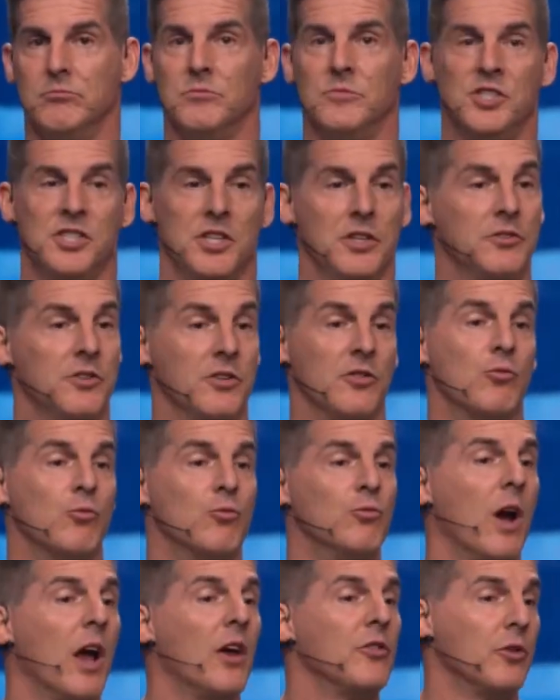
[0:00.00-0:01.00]
Jesus
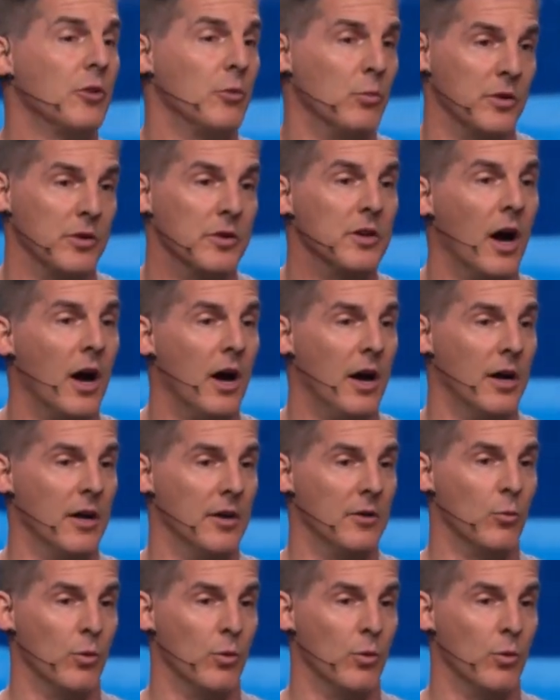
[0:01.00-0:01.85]
wrestled with God